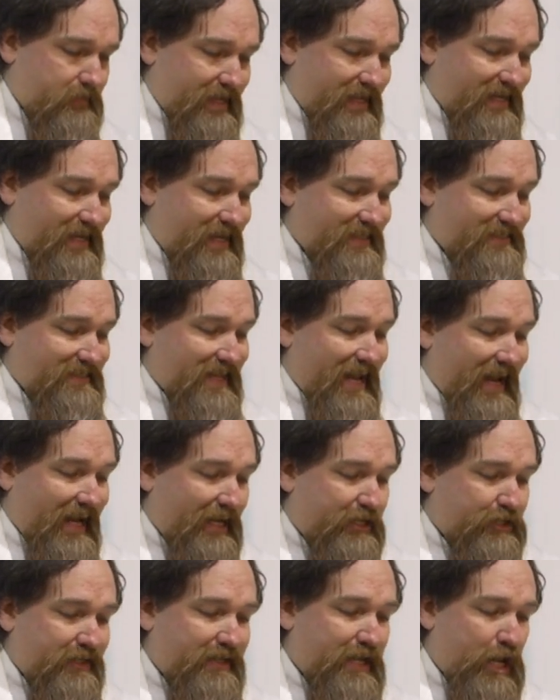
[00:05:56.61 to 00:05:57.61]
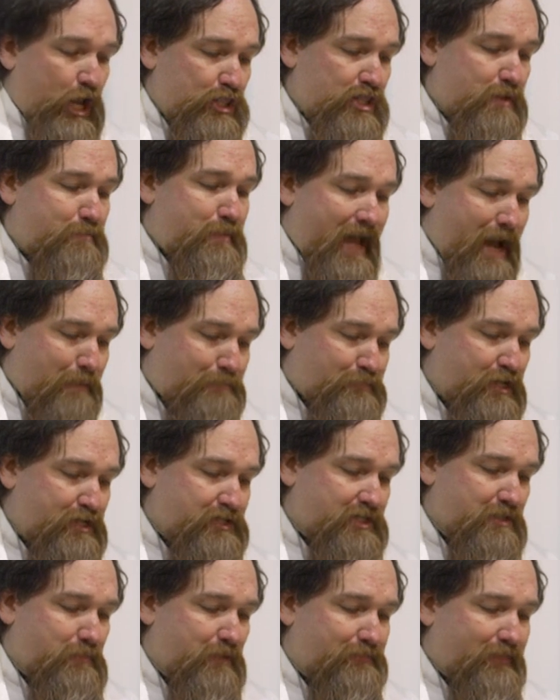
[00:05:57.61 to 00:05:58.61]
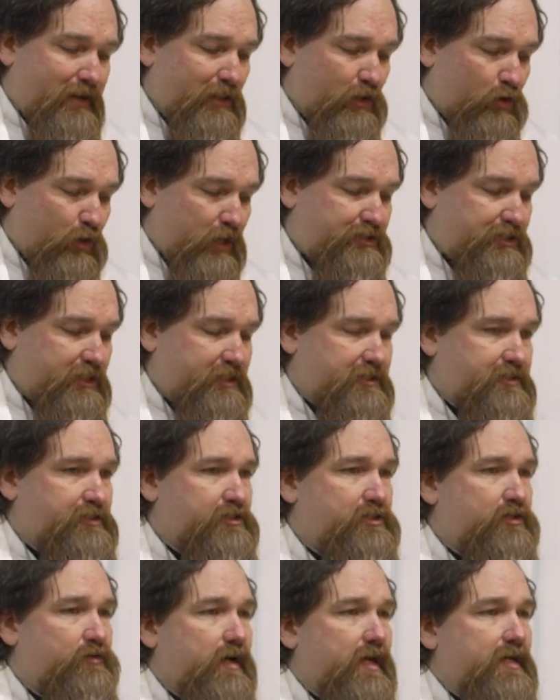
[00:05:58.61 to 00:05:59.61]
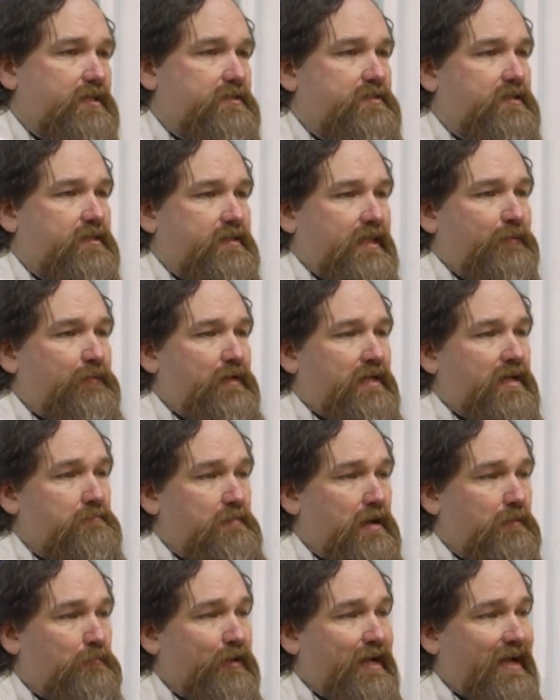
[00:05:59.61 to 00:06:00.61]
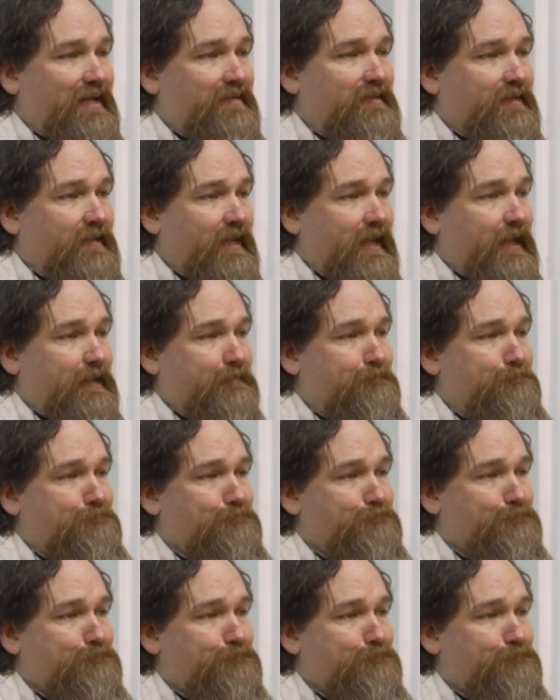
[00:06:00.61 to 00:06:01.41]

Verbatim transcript: And it is anchored in the baptism of our Lord Jesus Christ that we commemorate today.